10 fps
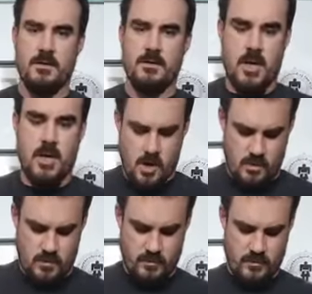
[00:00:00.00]

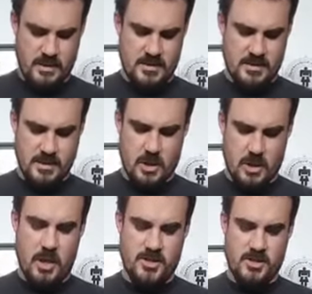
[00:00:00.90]
So this thing's
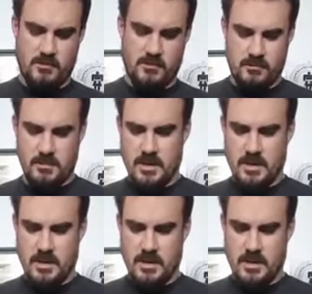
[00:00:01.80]
awesome.